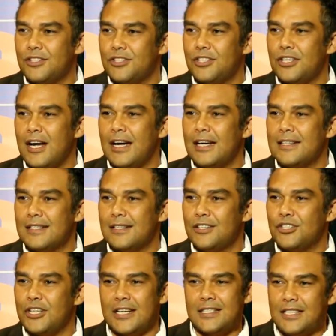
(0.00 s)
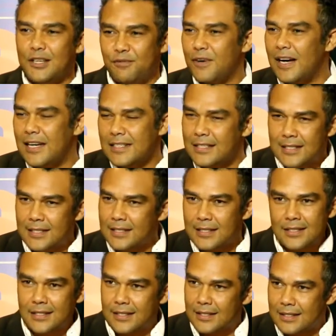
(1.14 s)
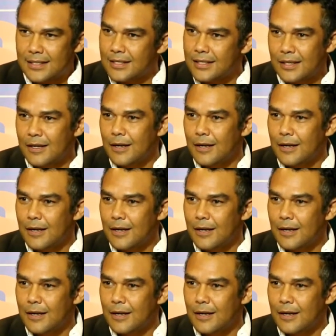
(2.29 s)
tries and justifies its existence